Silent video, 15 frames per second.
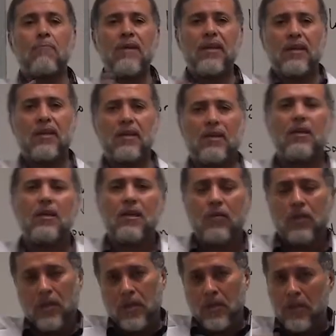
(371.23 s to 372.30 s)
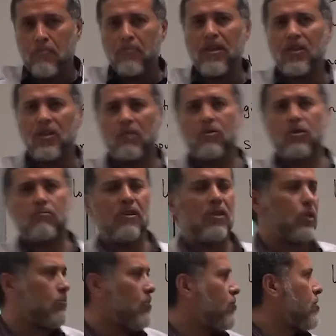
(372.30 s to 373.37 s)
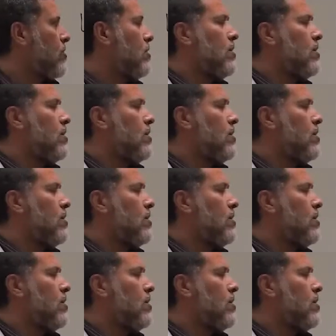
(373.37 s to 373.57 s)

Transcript: making the medium of